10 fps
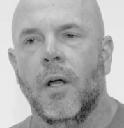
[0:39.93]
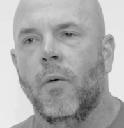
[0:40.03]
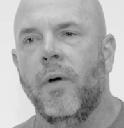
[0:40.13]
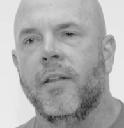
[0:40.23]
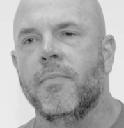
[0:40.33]

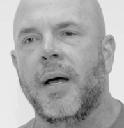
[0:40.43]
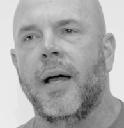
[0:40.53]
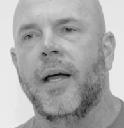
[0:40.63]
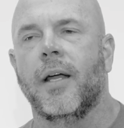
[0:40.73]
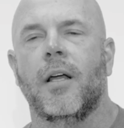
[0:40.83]
with
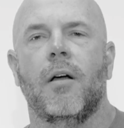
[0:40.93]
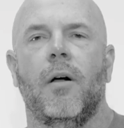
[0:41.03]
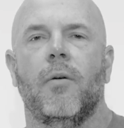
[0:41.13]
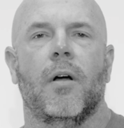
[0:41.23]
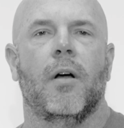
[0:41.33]
my
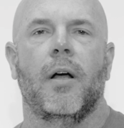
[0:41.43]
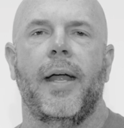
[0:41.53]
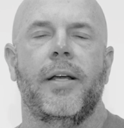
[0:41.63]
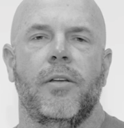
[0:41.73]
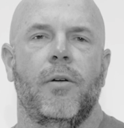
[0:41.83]
cloner
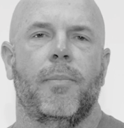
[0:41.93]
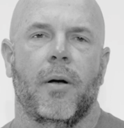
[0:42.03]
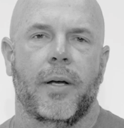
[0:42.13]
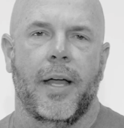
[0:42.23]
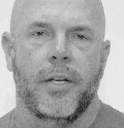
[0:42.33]
A2
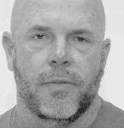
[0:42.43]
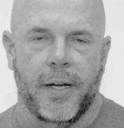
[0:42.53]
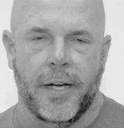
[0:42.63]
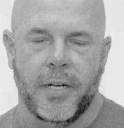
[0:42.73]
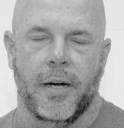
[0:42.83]
birdcage
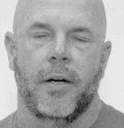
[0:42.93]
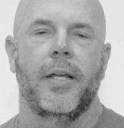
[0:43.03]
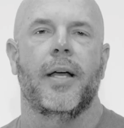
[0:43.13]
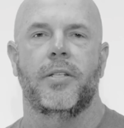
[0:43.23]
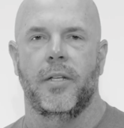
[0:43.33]
flash hider.
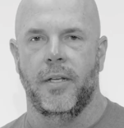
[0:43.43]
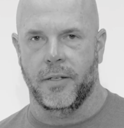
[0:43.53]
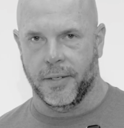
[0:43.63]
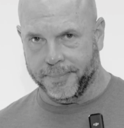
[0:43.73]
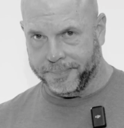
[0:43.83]
Yes, it is.